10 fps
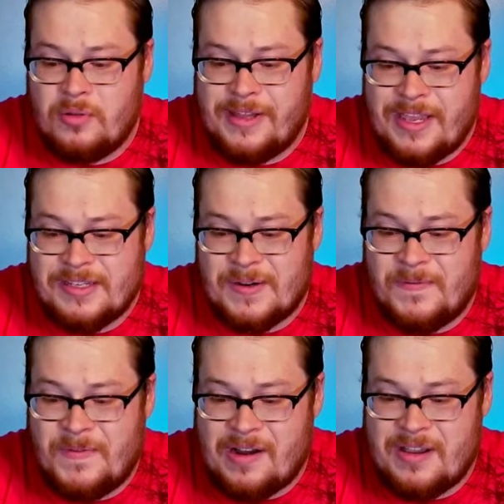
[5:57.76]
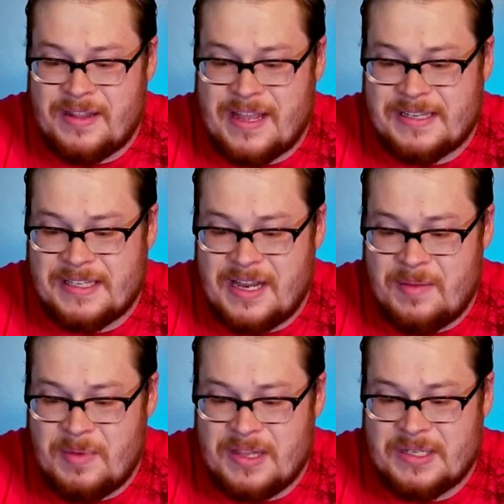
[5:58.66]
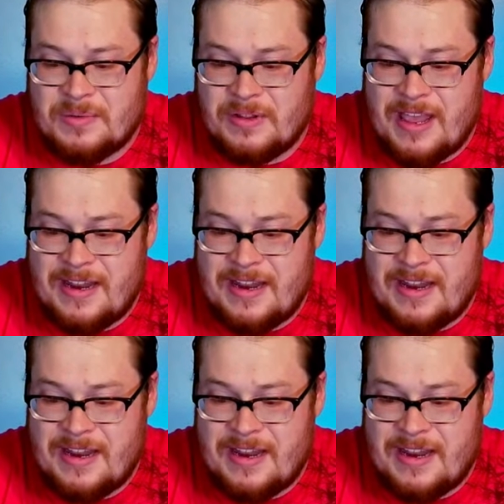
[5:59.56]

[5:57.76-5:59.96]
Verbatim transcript: laser variant. That's the name of this one. That